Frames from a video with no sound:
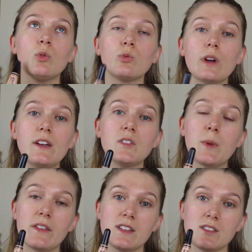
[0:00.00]
raved
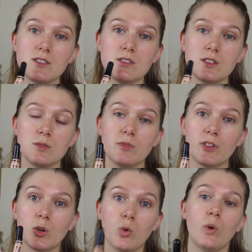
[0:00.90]
about these on YouTube
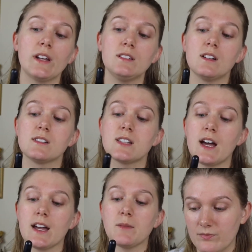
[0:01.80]
for quite a long
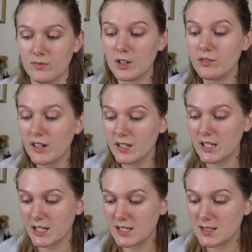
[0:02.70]
time. They're very
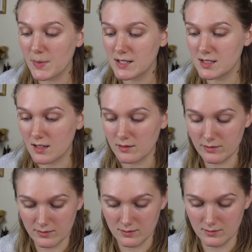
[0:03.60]

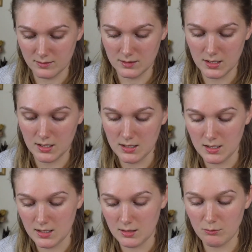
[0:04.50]
inexpensive,
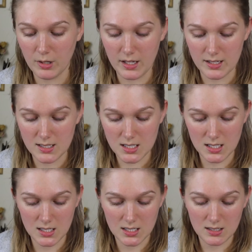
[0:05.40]
but
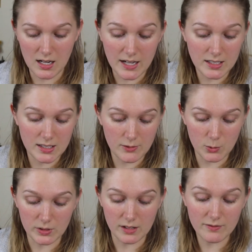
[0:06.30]
I could never
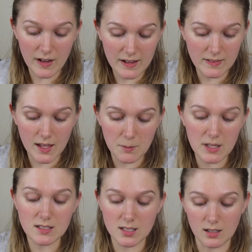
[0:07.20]
really find them
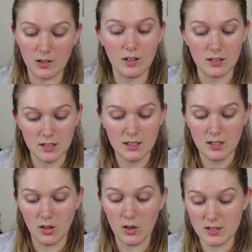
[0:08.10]
until
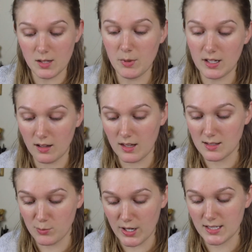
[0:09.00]
Ulta picked
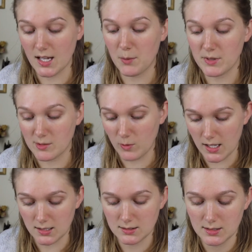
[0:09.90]
this brand up as
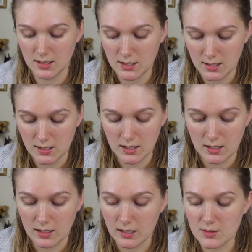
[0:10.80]
well.
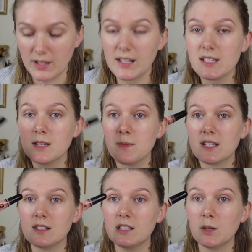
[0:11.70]
So I like to
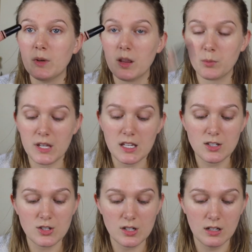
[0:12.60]
mix a little bit of the
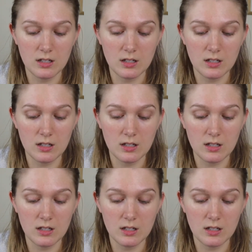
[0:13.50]
peach